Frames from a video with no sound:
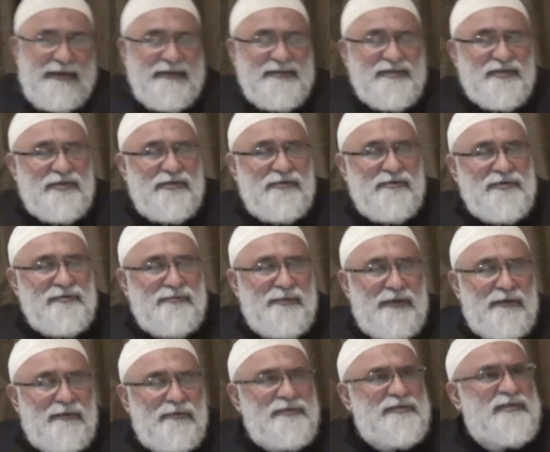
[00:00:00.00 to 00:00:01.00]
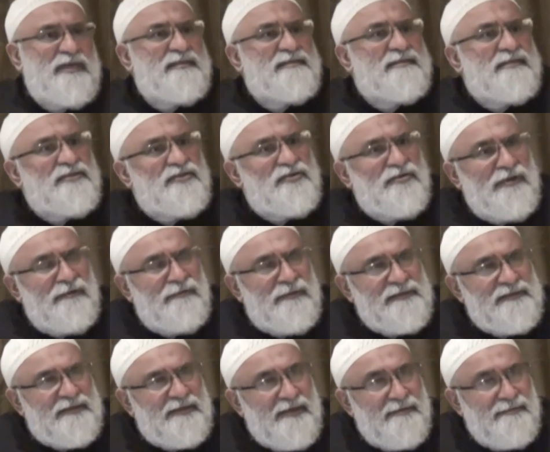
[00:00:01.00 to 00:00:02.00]
Excuse me, who says a dream
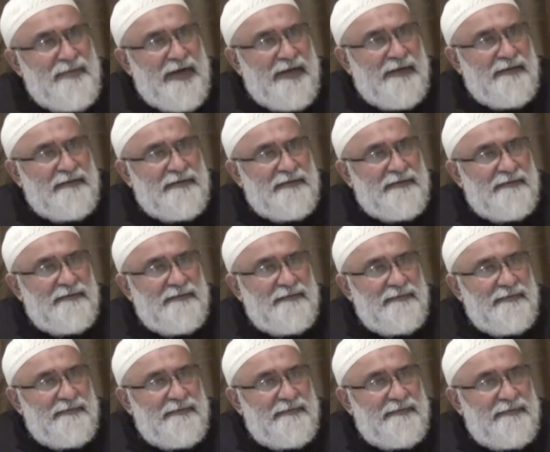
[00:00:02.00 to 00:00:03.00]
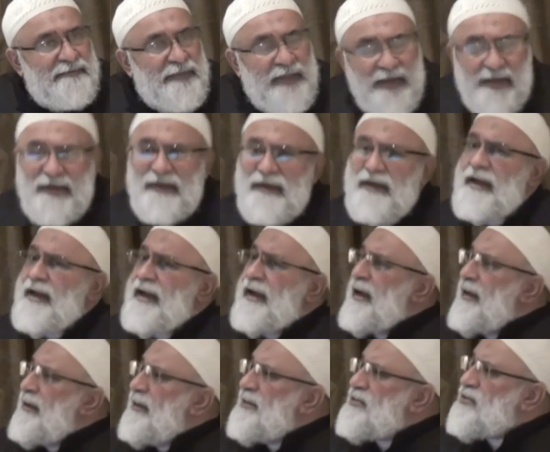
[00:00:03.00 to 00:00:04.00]
is a command?
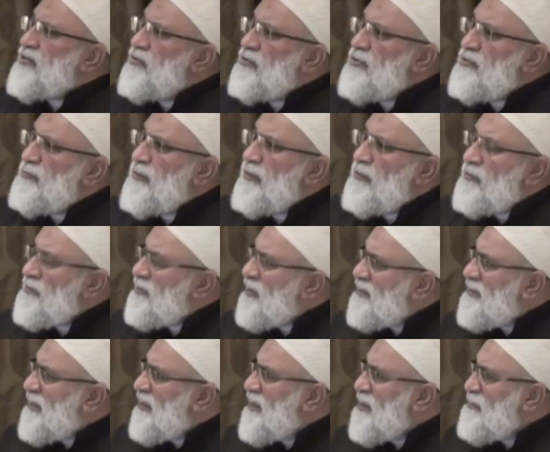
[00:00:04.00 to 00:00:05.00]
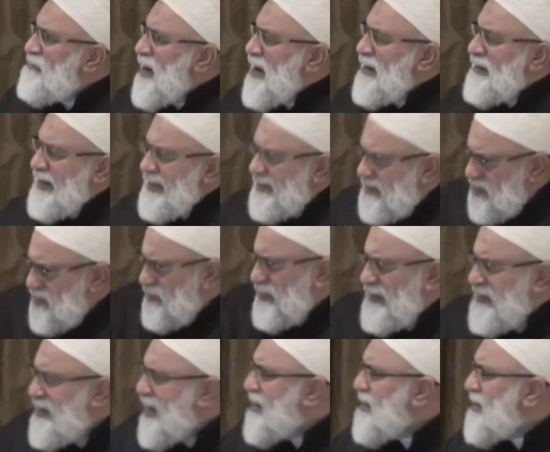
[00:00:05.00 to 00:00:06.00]
Excuse me, who says a command has to be
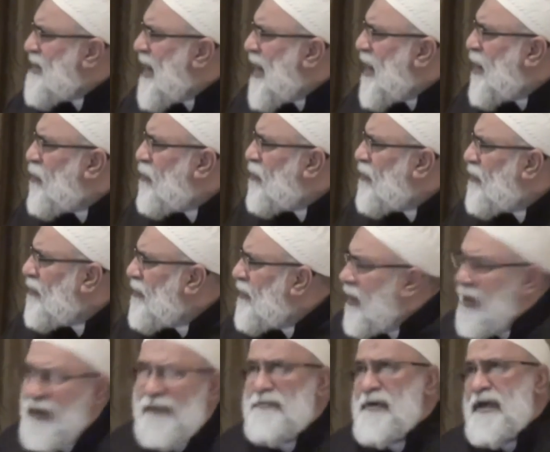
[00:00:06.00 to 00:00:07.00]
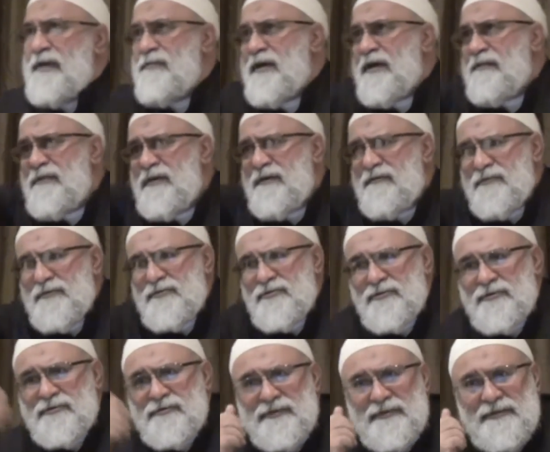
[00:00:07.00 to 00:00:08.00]
done now? Maybe we
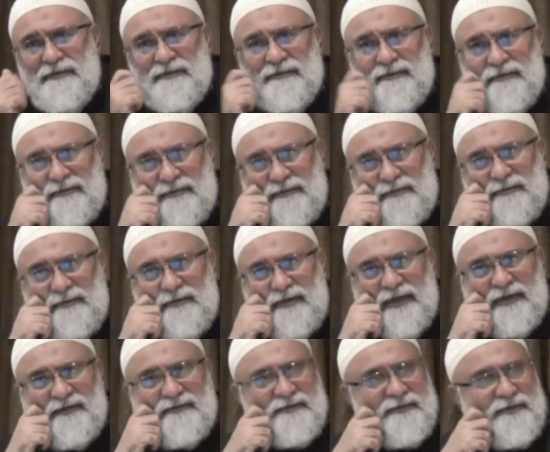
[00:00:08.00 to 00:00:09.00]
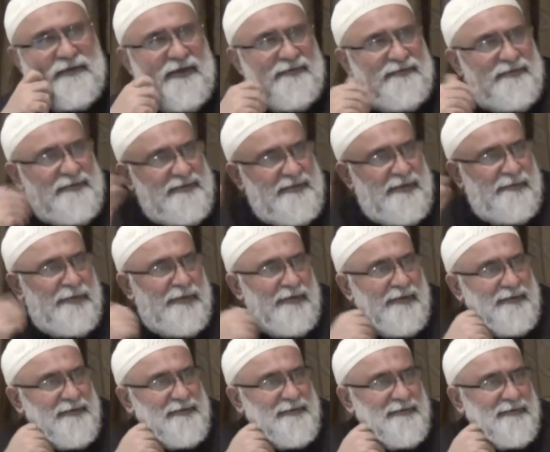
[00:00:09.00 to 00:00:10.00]
should do it later, after some
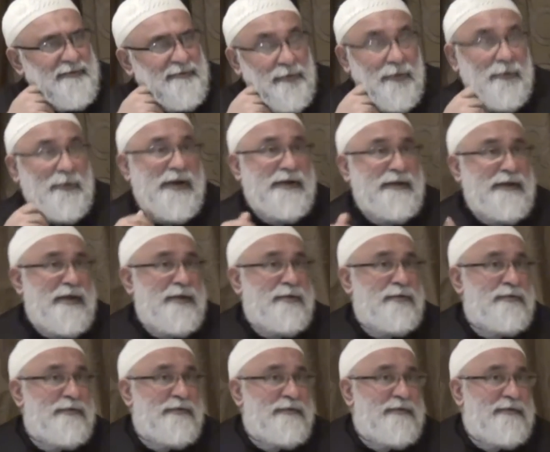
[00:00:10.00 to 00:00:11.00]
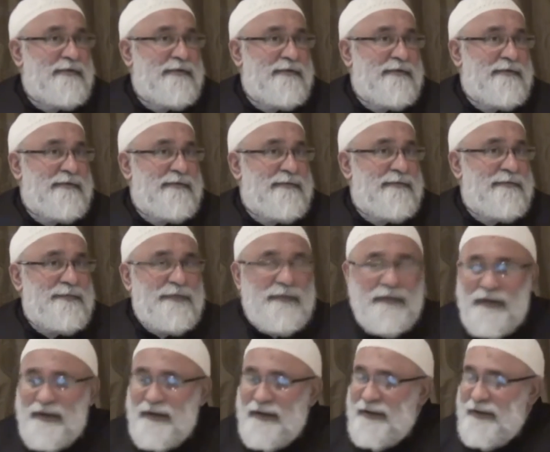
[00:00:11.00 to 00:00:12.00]
years. Well, why now?
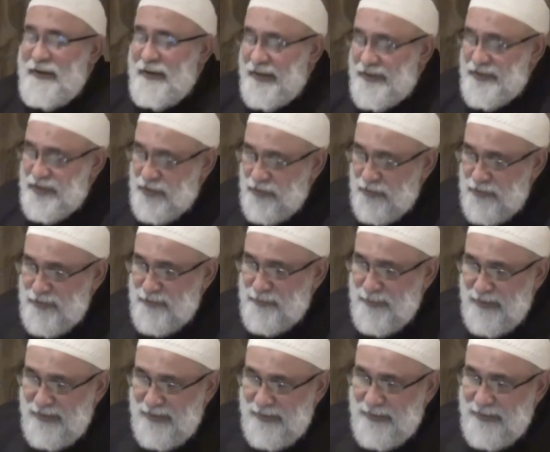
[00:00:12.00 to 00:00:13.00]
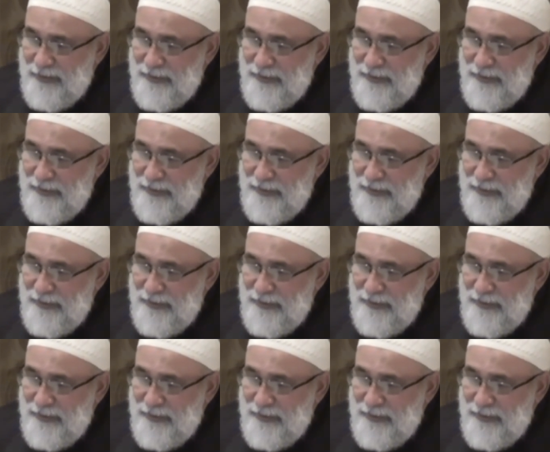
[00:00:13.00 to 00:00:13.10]
Excuse me,